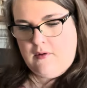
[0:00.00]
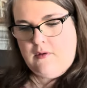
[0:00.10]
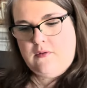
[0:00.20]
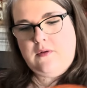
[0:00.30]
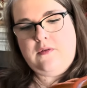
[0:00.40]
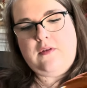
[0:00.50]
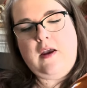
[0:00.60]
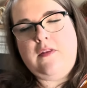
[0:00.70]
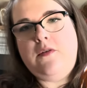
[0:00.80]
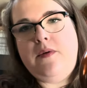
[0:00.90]
So there's
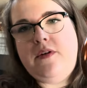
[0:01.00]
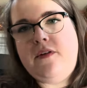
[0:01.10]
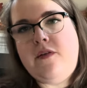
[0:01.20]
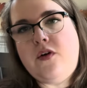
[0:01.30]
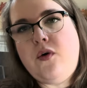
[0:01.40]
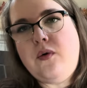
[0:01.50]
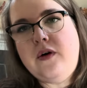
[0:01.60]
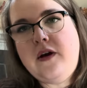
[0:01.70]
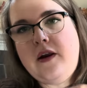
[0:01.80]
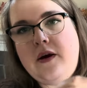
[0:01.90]
that. This one does have a
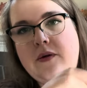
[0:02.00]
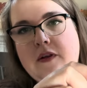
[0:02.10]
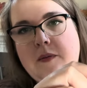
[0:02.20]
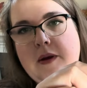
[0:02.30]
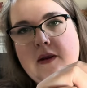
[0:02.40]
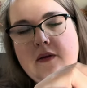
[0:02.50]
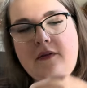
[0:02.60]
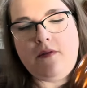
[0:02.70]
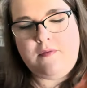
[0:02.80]
cord cut out in the base.